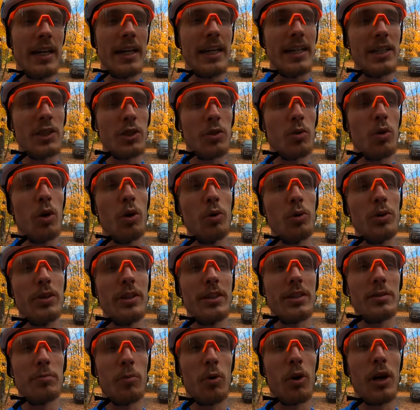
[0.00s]
his quote
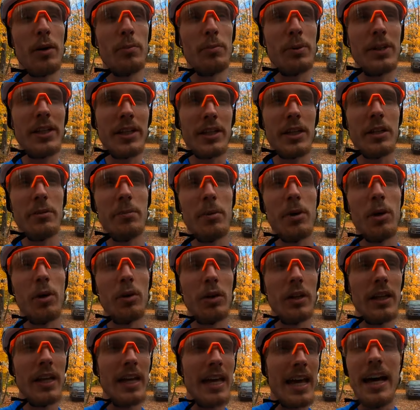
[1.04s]
is more applicable